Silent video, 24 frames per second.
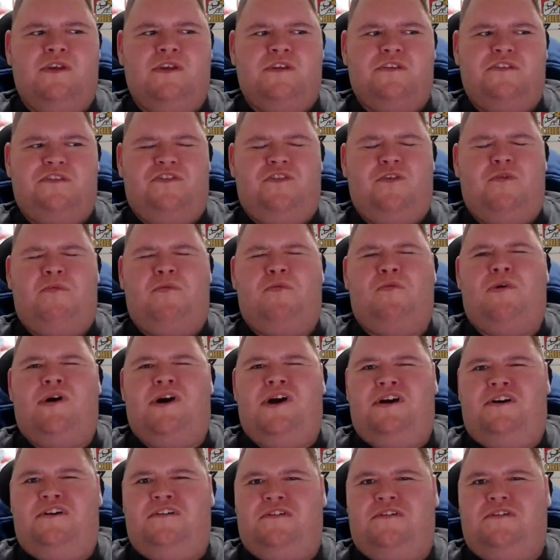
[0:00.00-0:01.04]

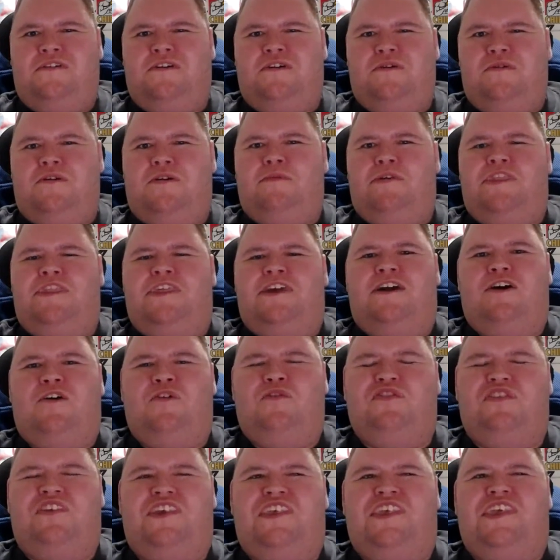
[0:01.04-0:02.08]
Sopawanga, I mean, how
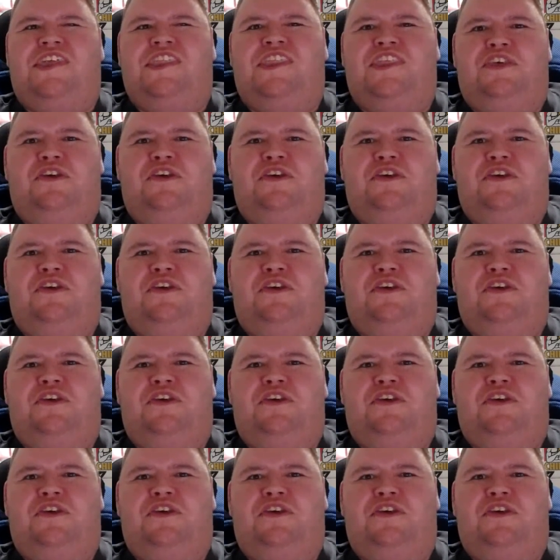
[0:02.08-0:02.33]
is he going